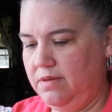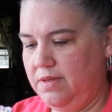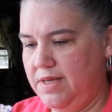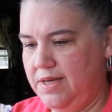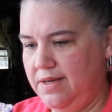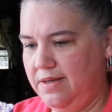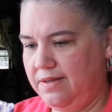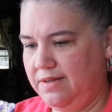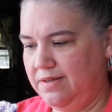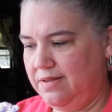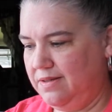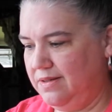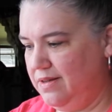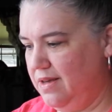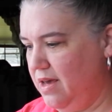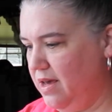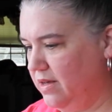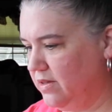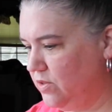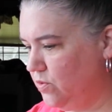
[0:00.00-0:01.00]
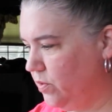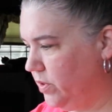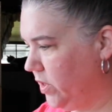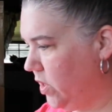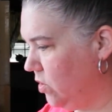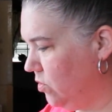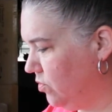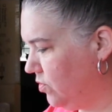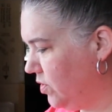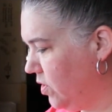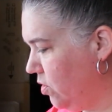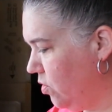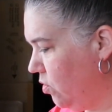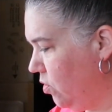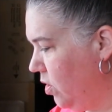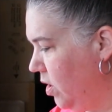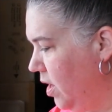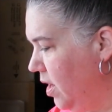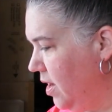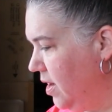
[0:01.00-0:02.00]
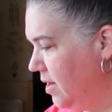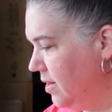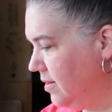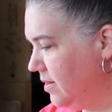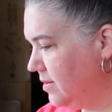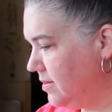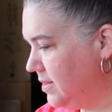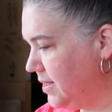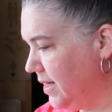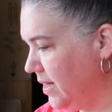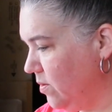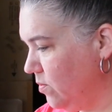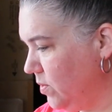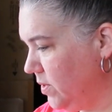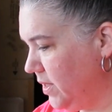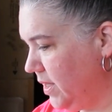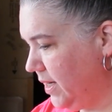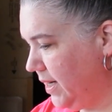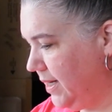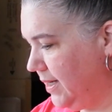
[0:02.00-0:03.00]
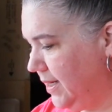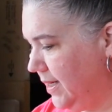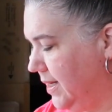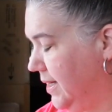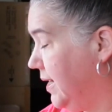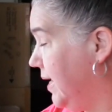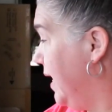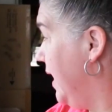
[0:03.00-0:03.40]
this. Yeah, it's really cute. So the second one that I did,